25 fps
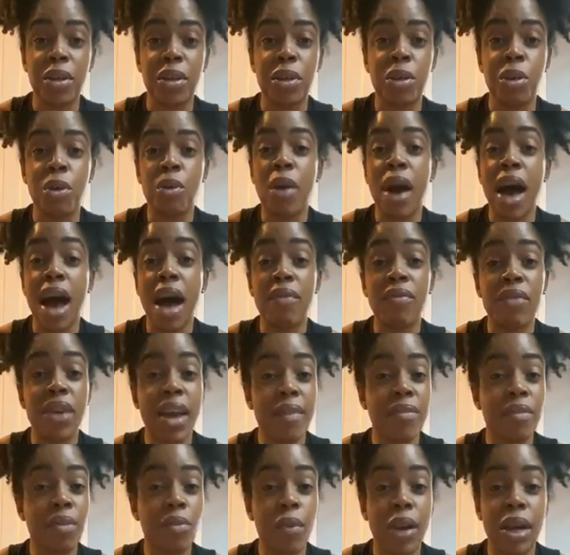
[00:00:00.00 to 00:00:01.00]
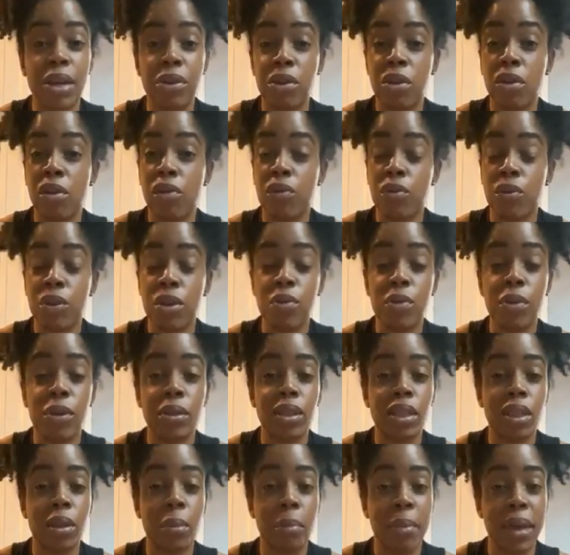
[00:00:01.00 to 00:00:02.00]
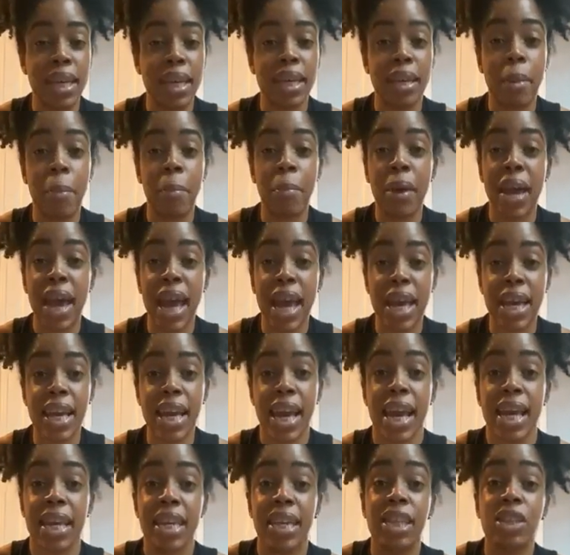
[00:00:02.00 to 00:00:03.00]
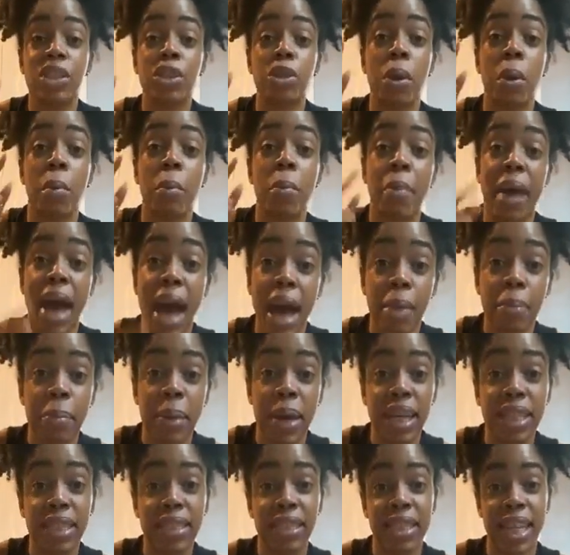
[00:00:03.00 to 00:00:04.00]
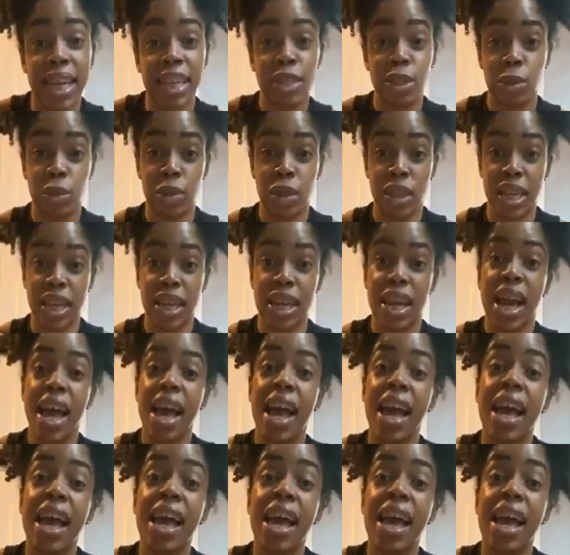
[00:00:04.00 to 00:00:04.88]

you have every right in your free will to make him pay and get your back pay sexually